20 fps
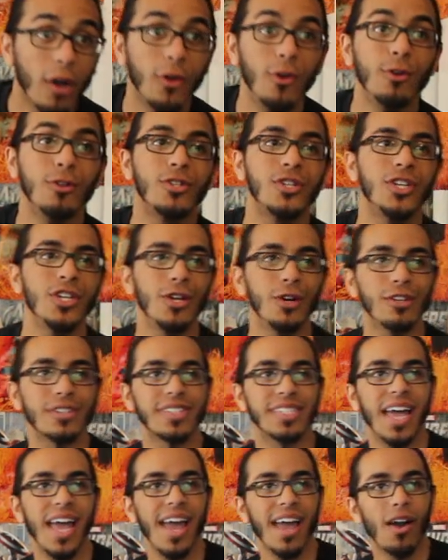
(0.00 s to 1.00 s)

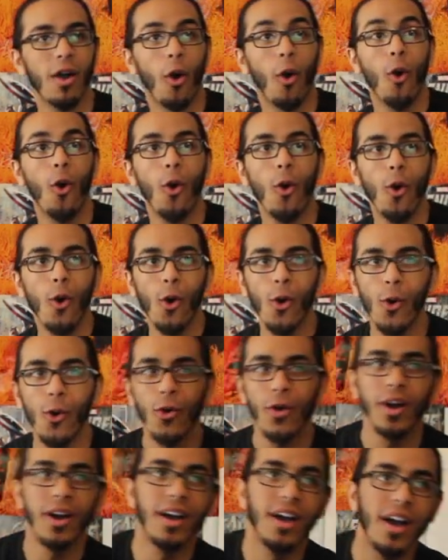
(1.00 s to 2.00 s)
Kuchiyose.
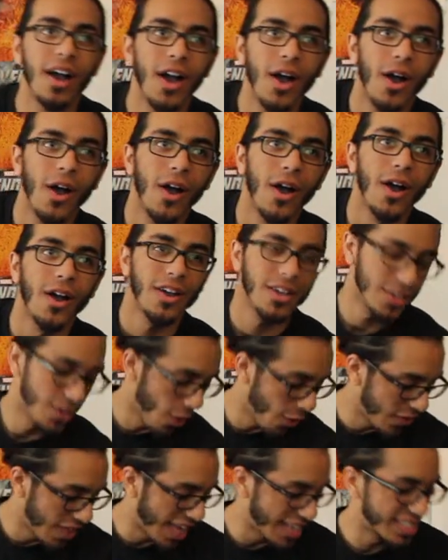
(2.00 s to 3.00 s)
Oh!
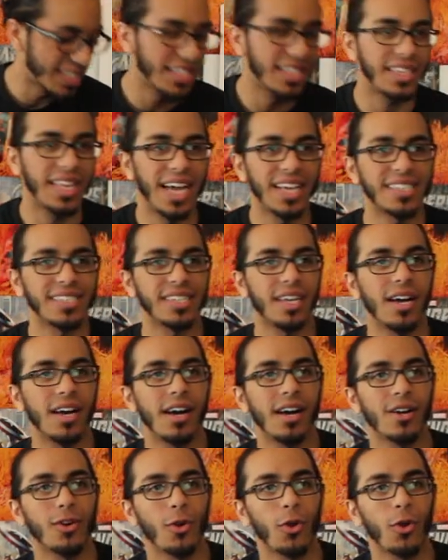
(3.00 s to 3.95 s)
Yo, that's oh, yeah. that's uh,